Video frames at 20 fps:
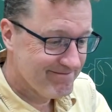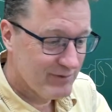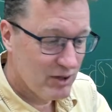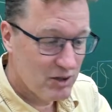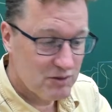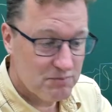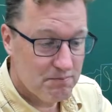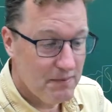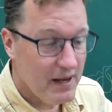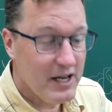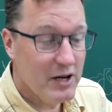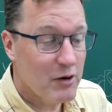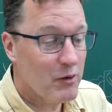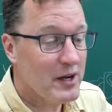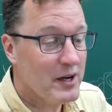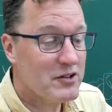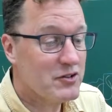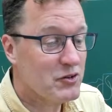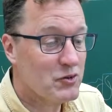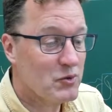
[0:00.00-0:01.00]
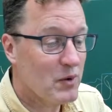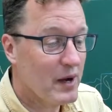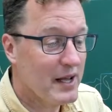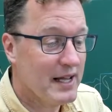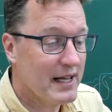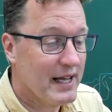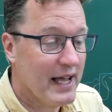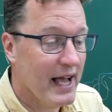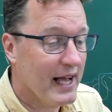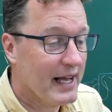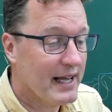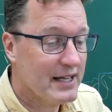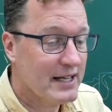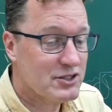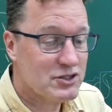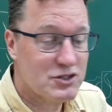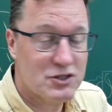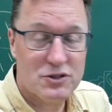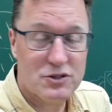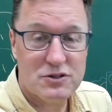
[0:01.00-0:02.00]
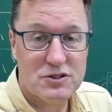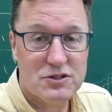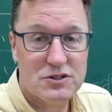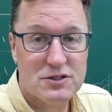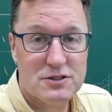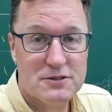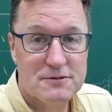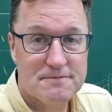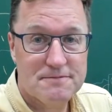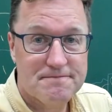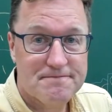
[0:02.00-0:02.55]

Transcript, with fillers: There's many reasons why you can't get students.